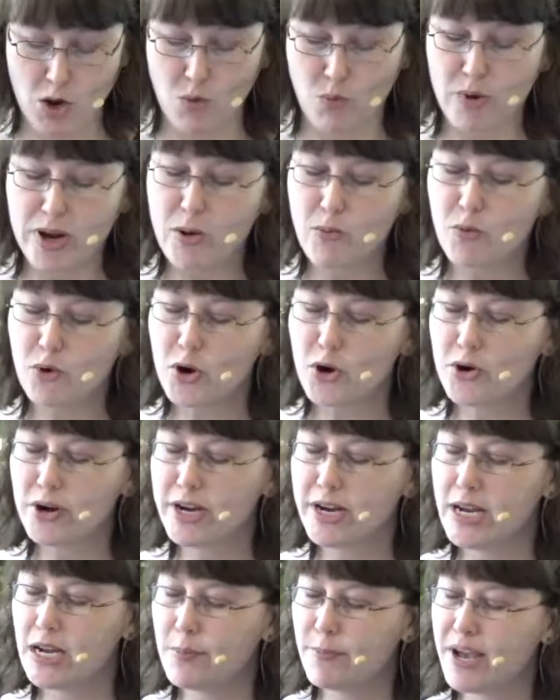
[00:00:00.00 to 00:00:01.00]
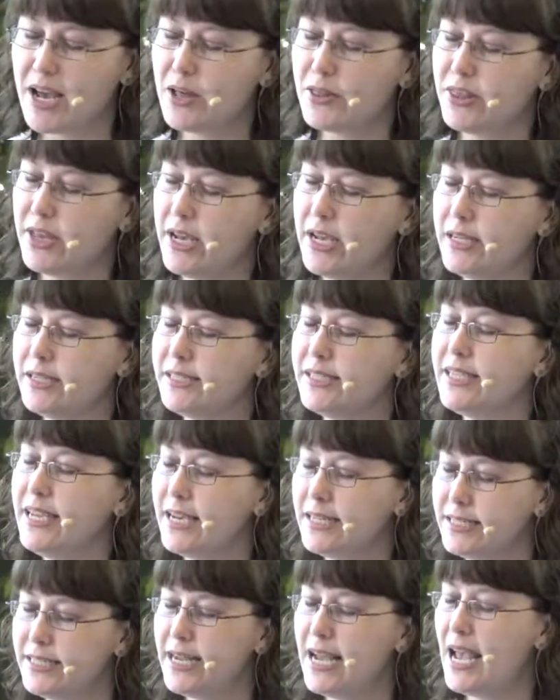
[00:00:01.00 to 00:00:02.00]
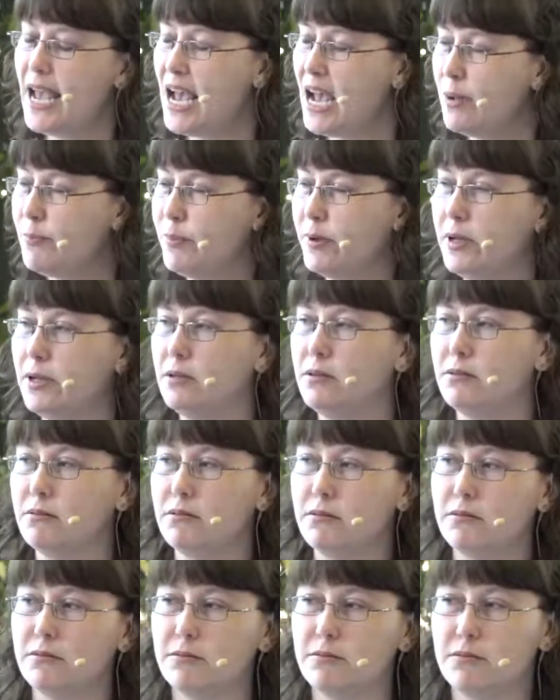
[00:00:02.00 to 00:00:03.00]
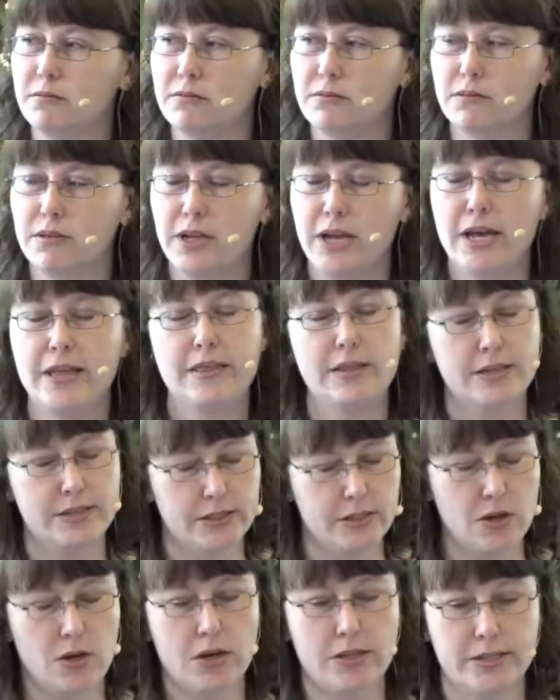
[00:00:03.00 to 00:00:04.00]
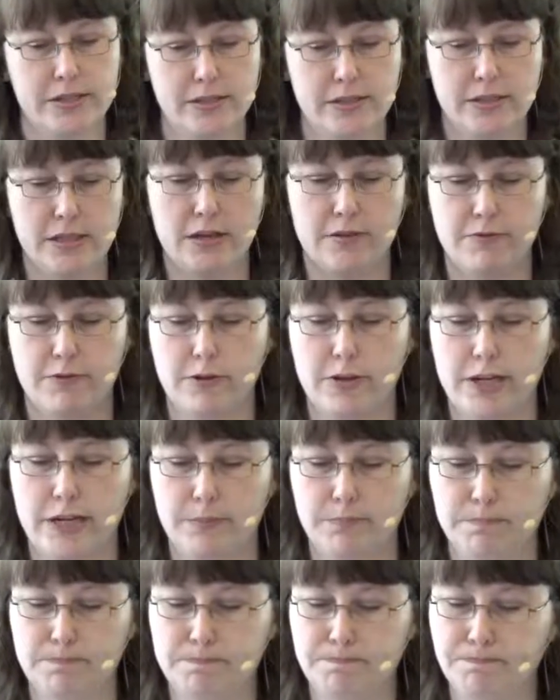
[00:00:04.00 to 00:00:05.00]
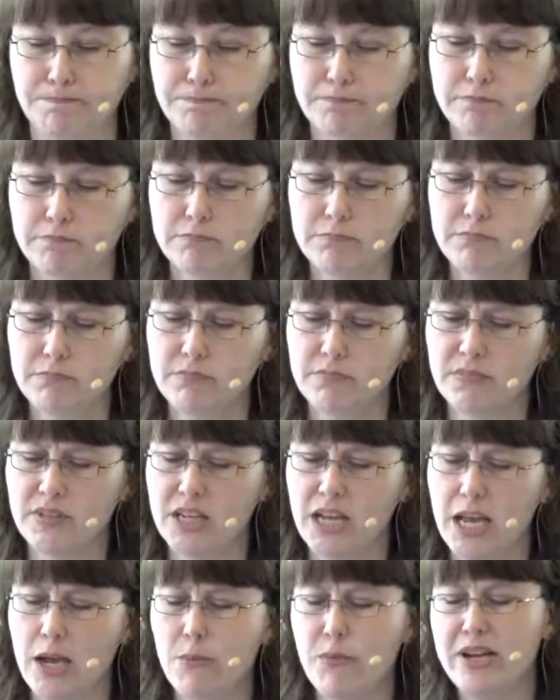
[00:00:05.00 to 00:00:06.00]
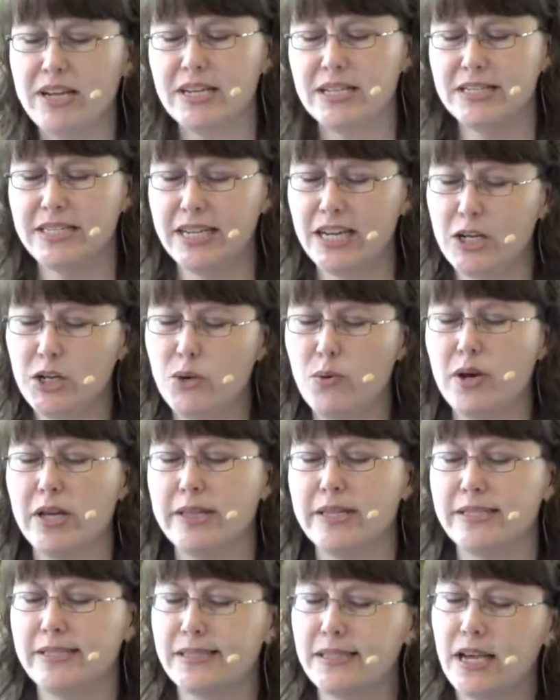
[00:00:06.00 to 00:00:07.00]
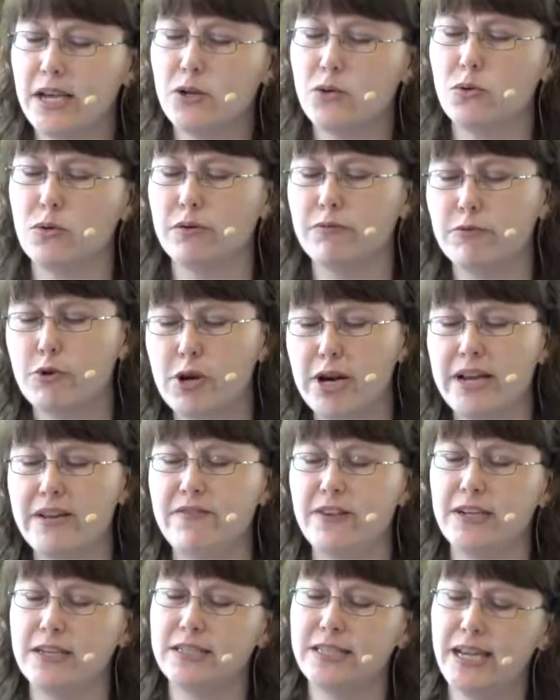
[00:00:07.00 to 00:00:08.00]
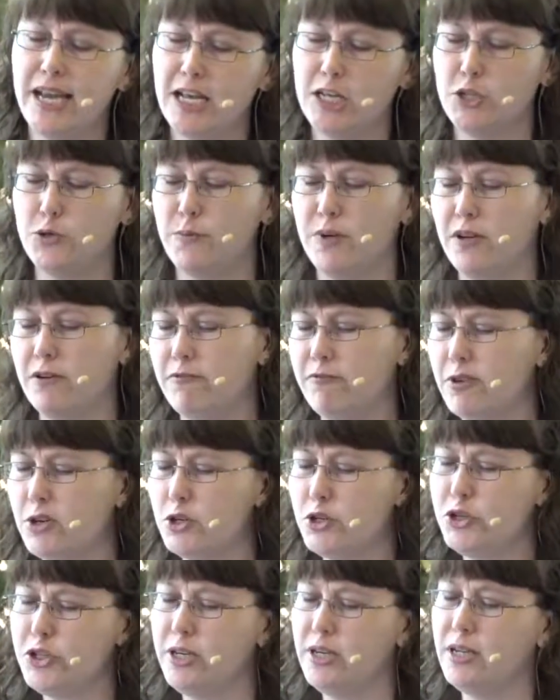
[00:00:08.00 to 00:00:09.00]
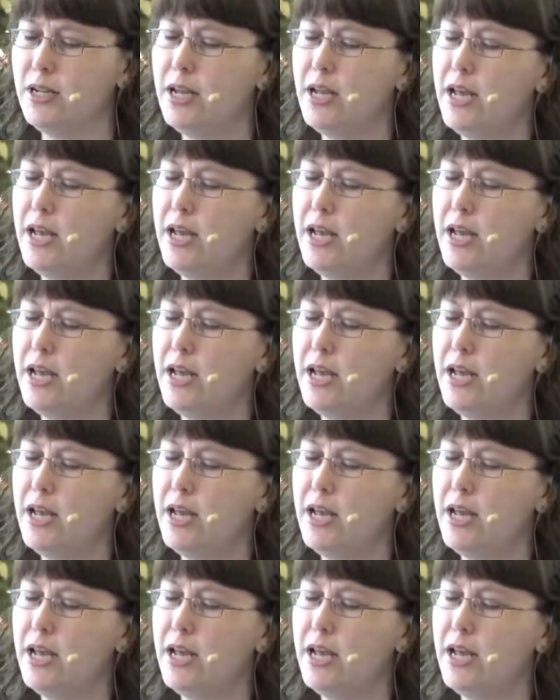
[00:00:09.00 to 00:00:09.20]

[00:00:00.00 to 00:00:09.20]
We worry about things yet to happen, and this causes suffering. And we continue on this cycle of craving, attachment, aversion,